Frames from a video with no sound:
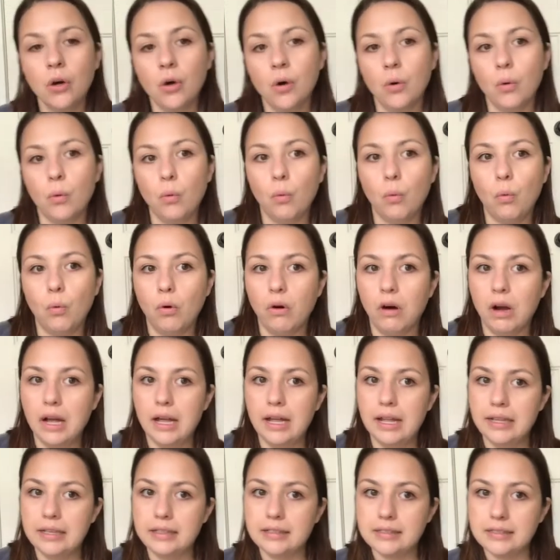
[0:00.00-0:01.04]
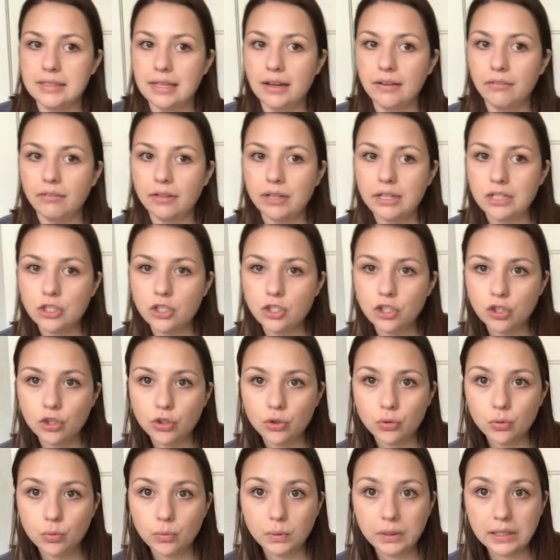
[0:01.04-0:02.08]
once every
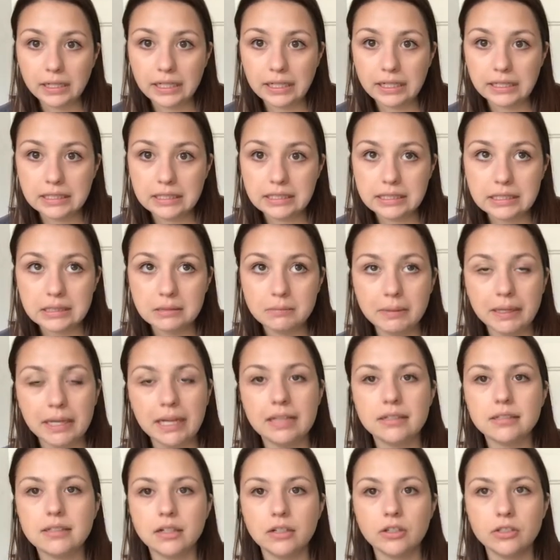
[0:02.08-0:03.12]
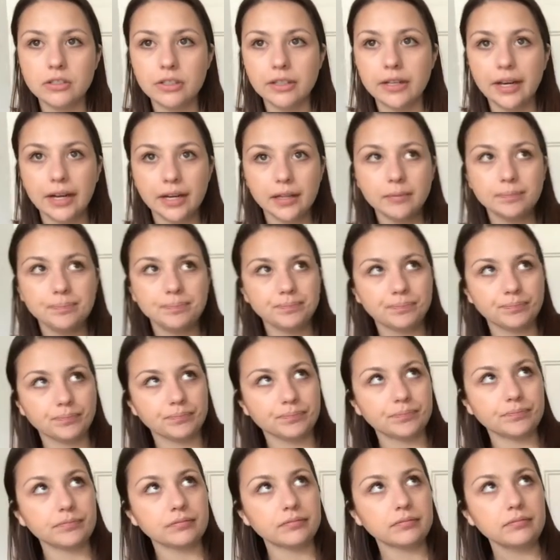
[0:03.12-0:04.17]
2 weeks, because they're sitting,
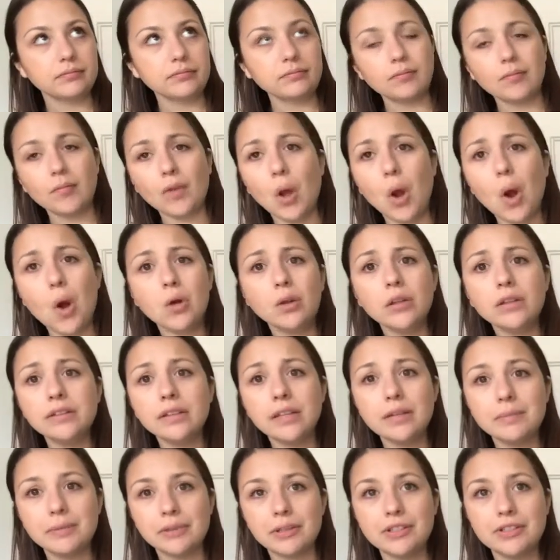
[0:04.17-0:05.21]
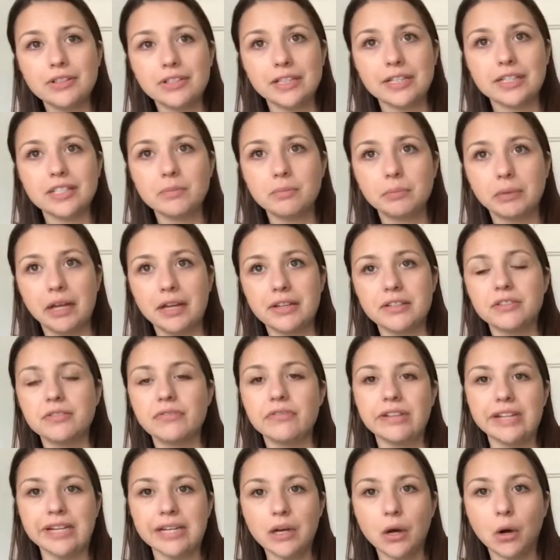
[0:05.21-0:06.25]
all of them are 6+
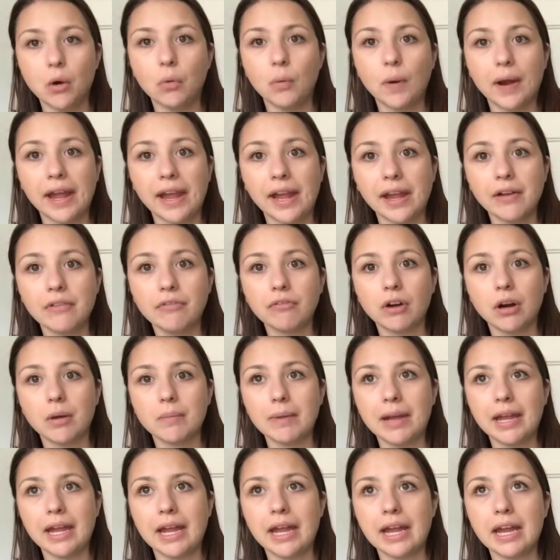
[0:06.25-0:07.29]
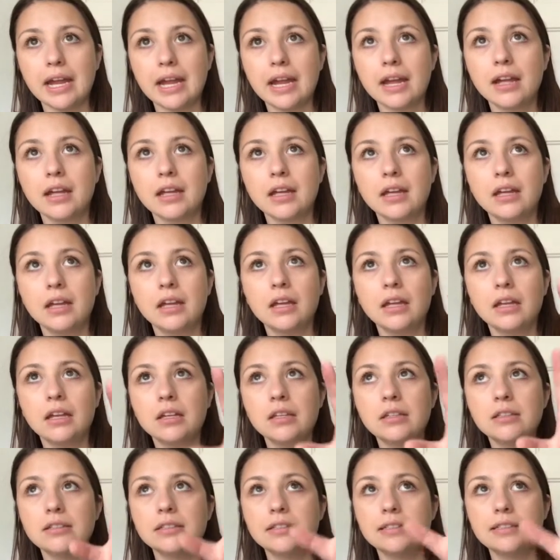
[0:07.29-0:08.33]
feet away from a
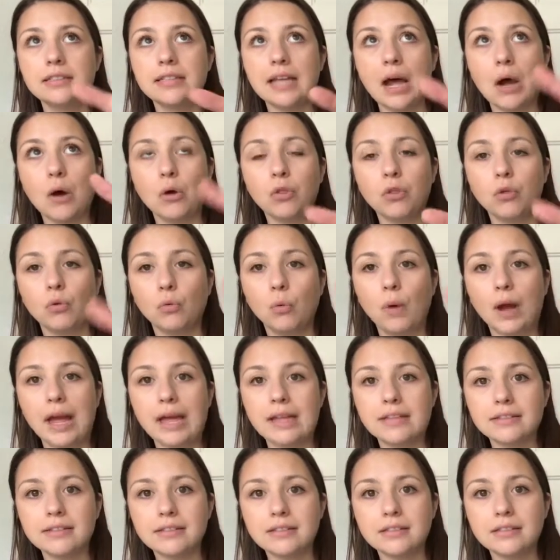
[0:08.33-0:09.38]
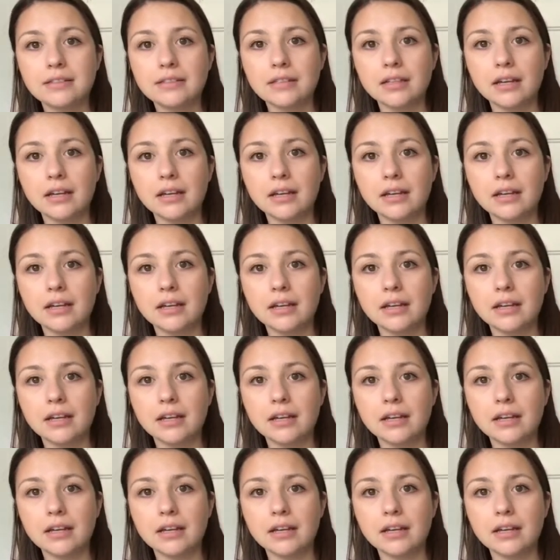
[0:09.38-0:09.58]
southwest